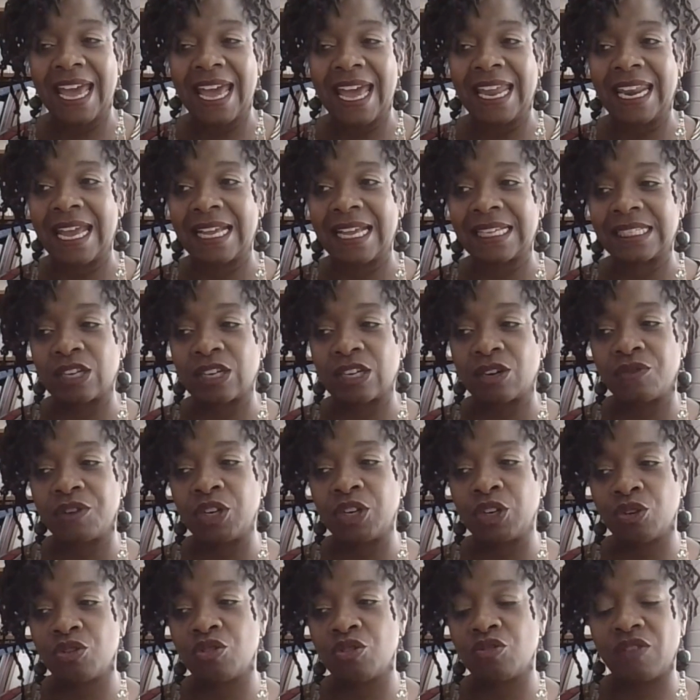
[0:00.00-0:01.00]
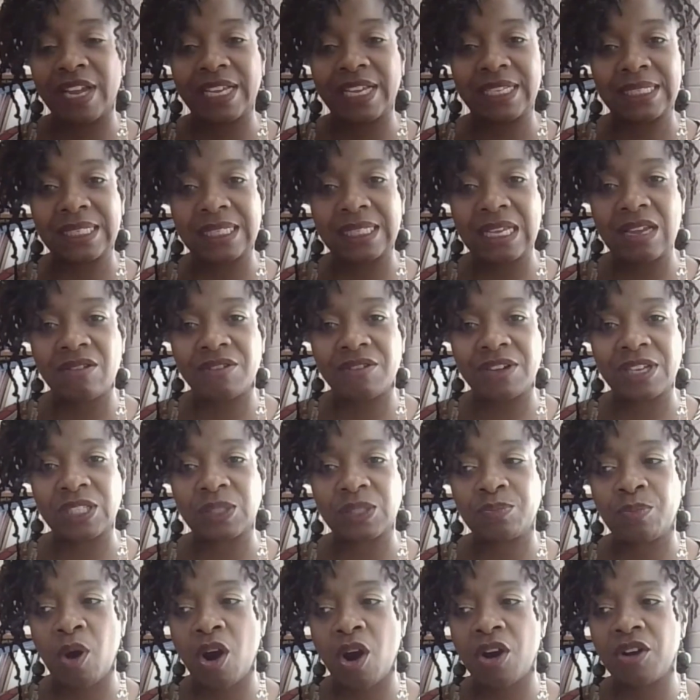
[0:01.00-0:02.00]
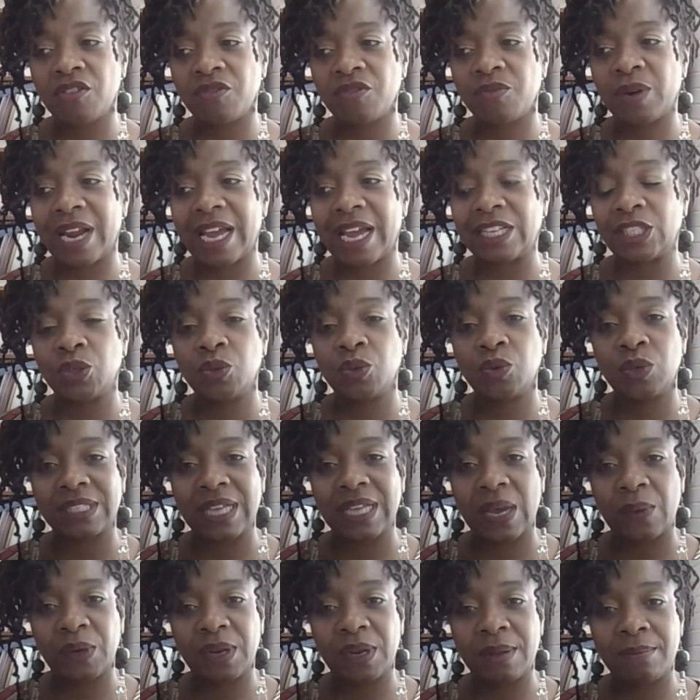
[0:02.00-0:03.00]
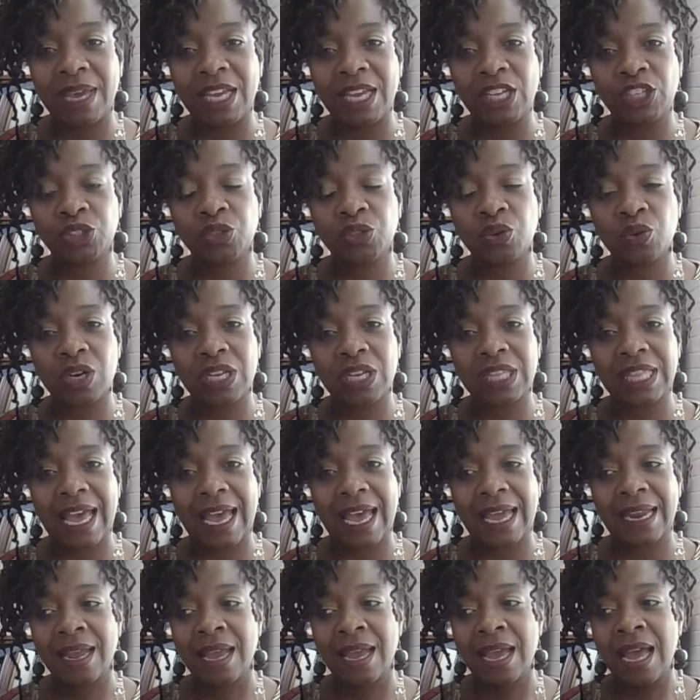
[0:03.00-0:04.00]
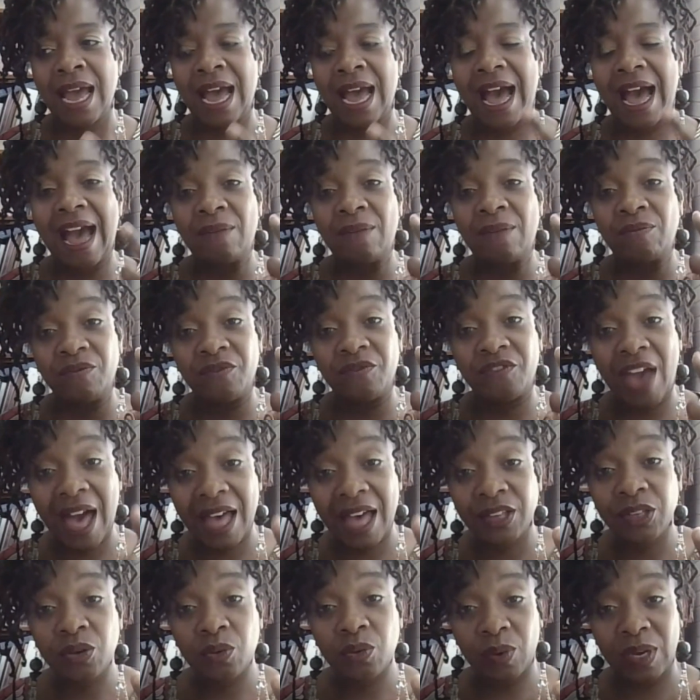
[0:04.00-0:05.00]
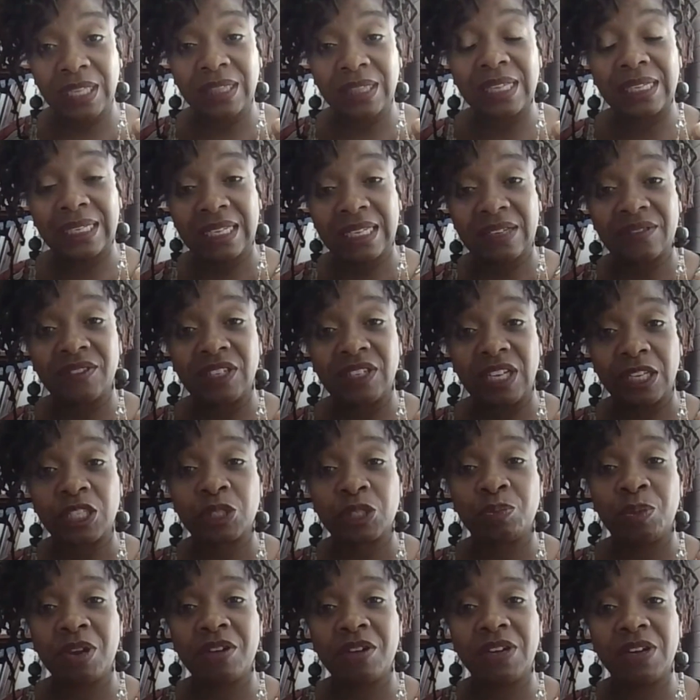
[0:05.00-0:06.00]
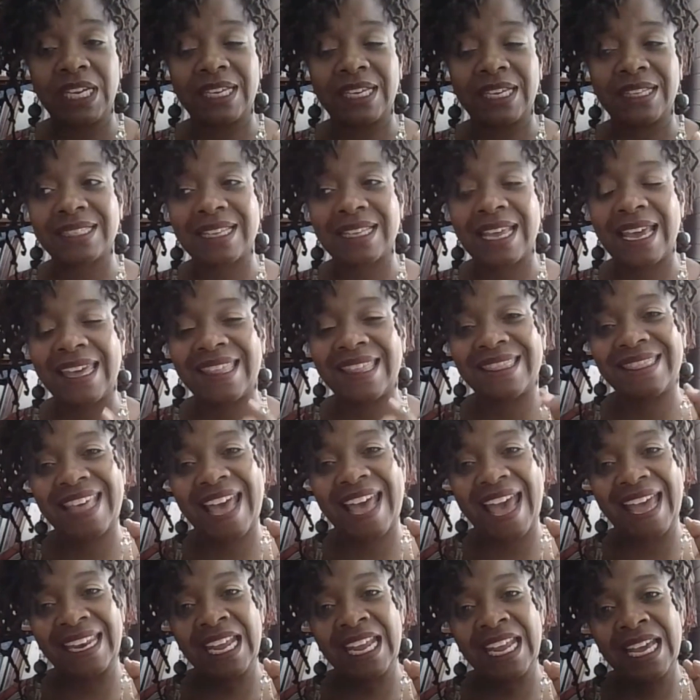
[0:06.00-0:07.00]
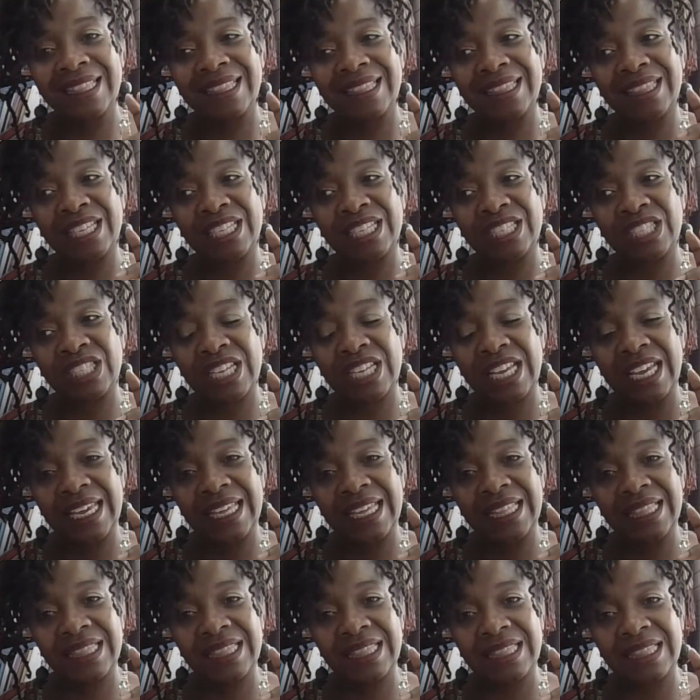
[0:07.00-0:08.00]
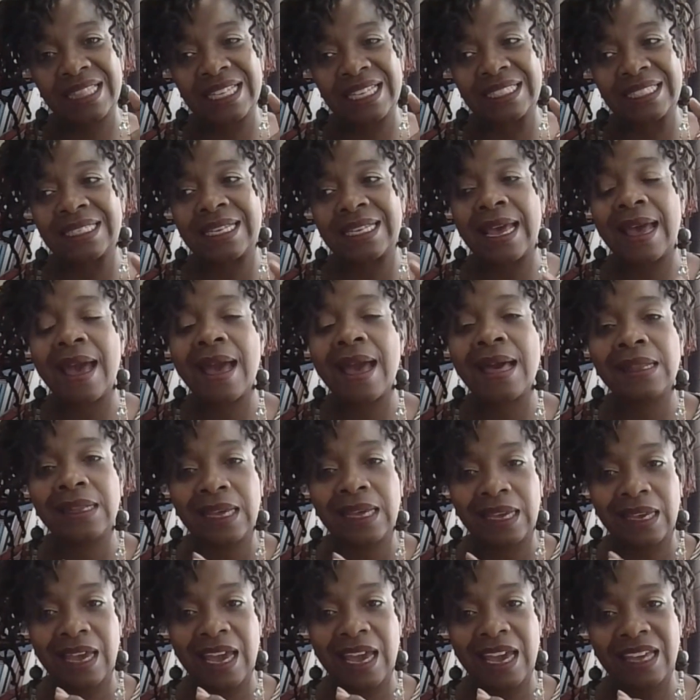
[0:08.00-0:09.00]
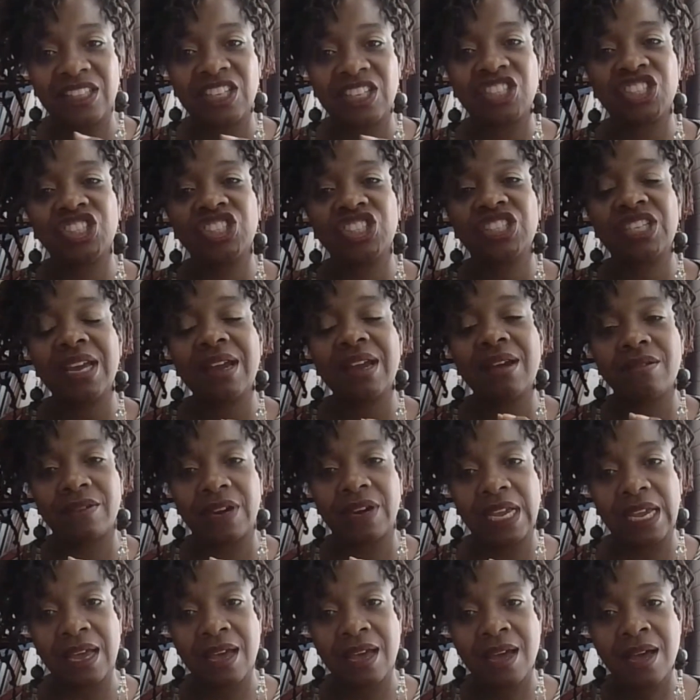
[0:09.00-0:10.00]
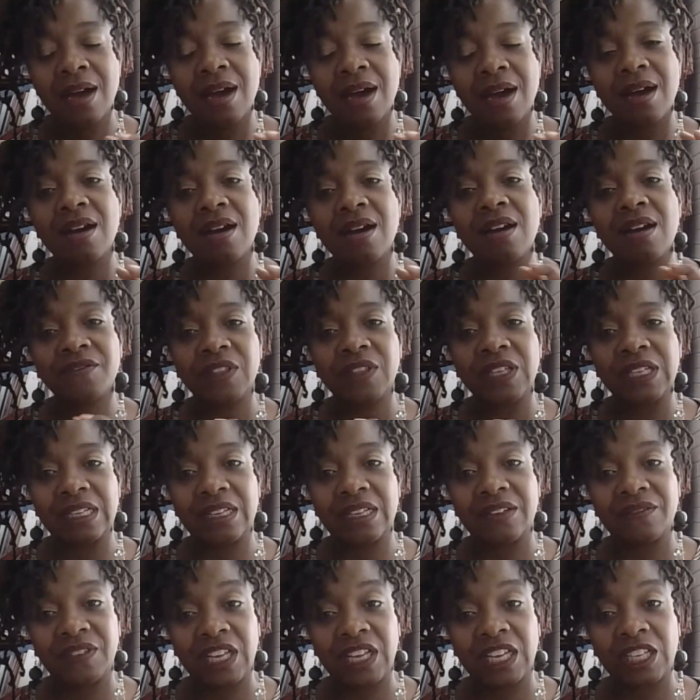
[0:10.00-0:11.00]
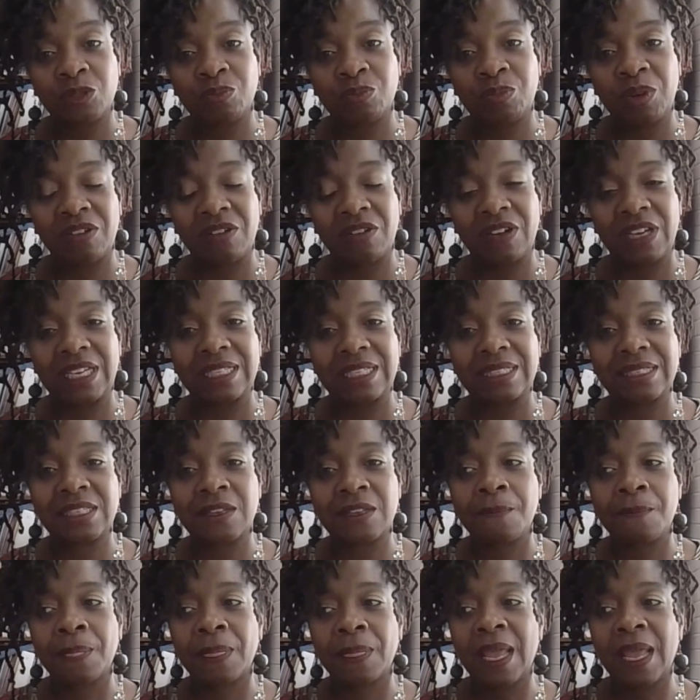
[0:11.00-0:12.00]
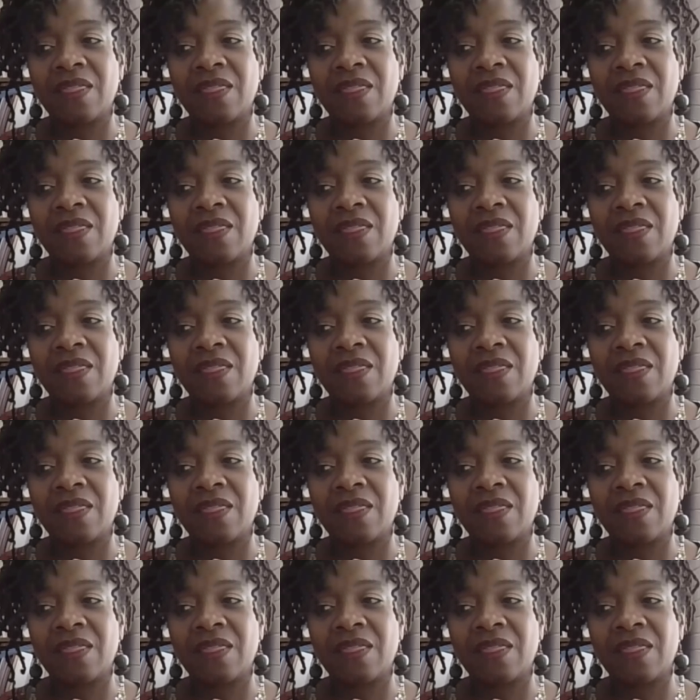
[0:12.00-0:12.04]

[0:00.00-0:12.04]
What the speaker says: And as a critical race theorist, part of what I do is I want to make sure that I'm valuing the lived experience, and that this, in the telling and the sharing of the lived experience,